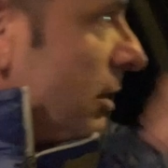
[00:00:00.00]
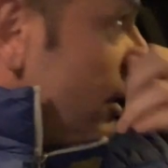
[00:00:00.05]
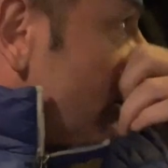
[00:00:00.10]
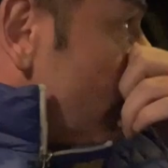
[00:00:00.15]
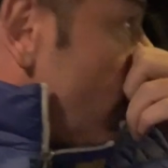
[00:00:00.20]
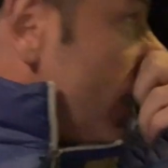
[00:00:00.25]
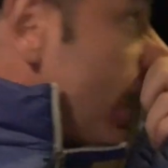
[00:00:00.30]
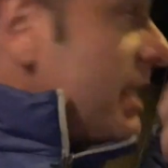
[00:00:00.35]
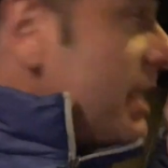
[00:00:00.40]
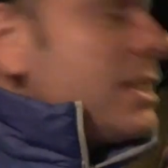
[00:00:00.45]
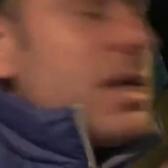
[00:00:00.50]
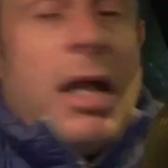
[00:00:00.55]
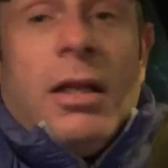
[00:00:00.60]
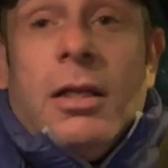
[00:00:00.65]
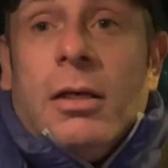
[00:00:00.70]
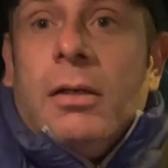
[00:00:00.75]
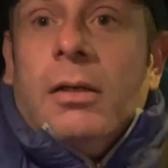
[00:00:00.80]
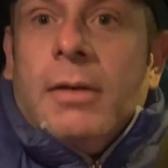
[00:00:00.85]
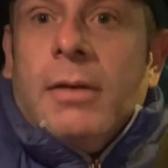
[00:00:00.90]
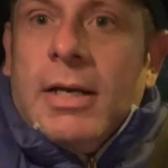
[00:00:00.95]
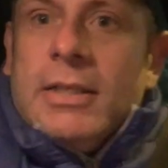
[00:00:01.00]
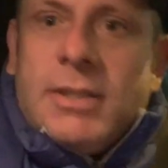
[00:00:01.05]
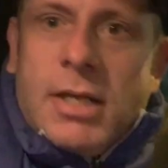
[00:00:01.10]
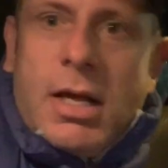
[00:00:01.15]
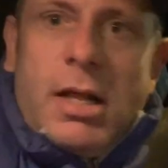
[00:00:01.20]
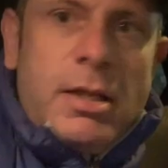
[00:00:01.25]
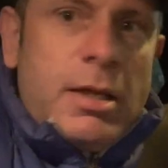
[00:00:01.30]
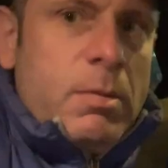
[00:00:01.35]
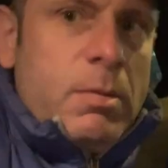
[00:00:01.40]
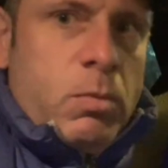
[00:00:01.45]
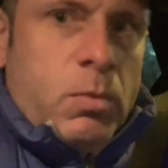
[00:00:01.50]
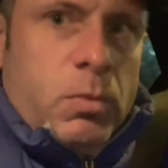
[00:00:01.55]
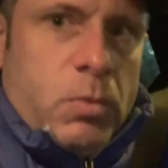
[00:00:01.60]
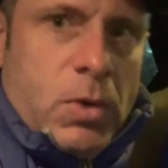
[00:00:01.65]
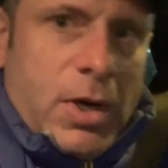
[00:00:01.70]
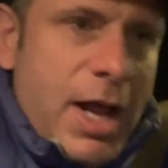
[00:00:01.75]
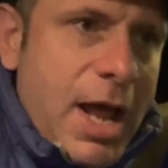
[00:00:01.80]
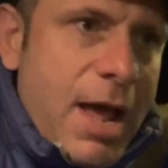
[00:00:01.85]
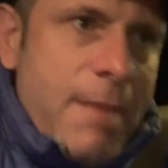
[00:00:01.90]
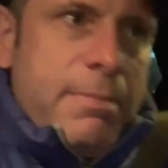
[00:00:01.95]
You know, and I tell him
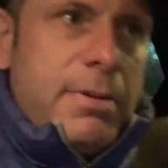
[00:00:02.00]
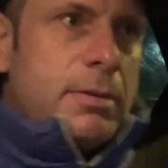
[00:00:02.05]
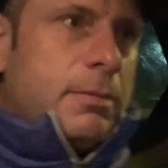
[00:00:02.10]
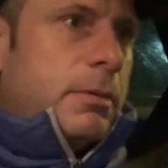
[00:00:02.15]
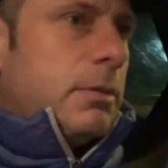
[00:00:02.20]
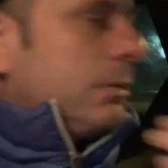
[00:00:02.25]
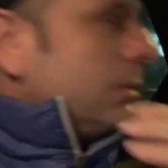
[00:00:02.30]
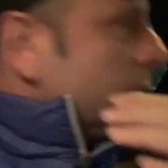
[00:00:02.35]
what happened,